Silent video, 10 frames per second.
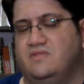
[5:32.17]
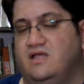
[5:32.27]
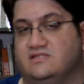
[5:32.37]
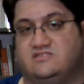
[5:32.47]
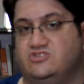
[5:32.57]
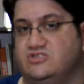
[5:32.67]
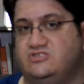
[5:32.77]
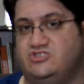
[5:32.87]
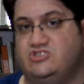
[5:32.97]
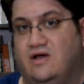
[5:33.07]
It's just a
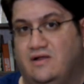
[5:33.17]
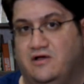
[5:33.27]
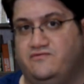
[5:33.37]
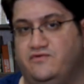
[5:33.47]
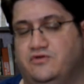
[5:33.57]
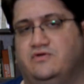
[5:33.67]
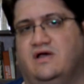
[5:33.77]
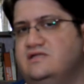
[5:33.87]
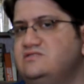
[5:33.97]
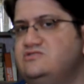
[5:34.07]
shout out for you
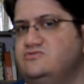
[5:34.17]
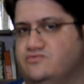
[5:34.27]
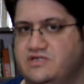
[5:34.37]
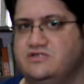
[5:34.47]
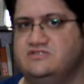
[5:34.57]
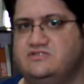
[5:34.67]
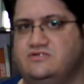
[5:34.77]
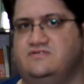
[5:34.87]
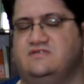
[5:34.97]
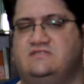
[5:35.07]
guys to
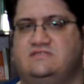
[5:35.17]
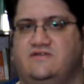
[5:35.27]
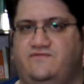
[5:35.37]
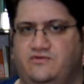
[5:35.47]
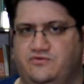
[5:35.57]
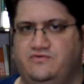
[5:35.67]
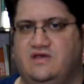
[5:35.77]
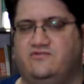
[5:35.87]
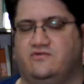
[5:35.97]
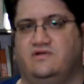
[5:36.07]
reconsider this if you do
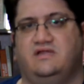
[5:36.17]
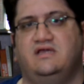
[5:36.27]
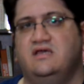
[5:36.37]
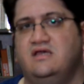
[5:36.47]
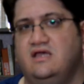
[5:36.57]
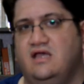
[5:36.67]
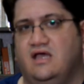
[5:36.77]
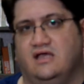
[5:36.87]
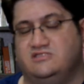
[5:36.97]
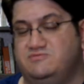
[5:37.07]
that already.
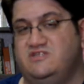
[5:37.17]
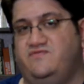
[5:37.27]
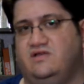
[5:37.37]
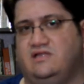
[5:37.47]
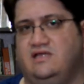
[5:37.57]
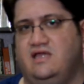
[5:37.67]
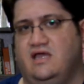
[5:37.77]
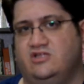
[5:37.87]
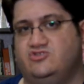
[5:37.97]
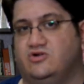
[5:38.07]
Specifically,
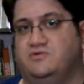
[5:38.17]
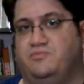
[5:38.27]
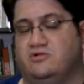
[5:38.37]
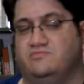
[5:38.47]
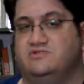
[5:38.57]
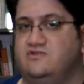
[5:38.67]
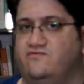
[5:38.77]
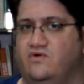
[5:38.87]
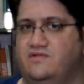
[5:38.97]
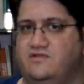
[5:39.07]
HR departments of
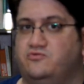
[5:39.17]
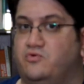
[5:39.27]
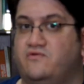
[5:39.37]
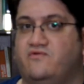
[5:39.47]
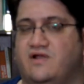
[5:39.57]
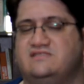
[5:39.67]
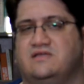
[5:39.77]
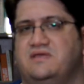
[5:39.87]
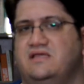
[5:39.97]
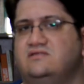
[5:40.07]
one that work for
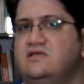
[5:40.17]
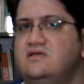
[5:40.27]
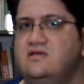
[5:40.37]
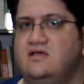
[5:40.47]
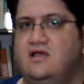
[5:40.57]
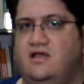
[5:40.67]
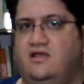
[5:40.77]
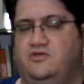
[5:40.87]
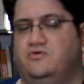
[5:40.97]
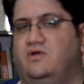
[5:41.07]
SMEs.
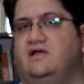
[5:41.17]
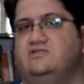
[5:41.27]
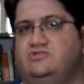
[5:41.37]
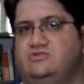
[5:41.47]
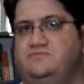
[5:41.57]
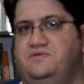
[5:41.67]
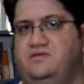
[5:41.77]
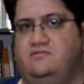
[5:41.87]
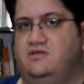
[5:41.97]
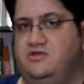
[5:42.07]
You guys should be,
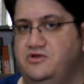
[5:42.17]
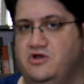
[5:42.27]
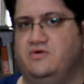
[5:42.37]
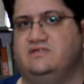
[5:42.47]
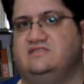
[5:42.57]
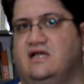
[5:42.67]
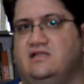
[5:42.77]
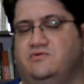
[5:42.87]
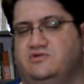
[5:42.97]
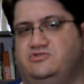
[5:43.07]
you know exactly
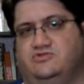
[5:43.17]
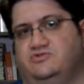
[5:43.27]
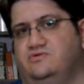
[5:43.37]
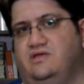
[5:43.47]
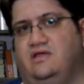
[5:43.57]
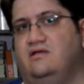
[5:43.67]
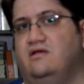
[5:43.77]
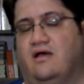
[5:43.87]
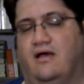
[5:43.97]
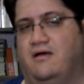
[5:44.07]
what you're doing.
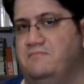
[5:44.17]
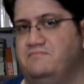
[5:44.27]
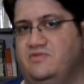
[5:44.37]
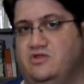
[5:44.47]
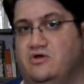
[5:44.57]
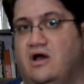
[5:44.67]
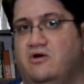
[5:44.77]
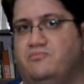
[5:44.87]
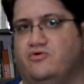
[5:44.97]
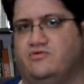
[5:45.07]
You know how
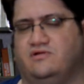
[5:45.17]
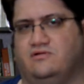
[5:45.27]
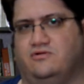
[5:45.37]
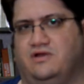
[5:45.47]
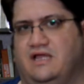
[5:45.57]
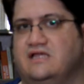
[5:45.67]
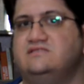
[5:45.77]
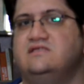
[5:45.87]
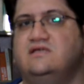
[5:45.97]
important learning is.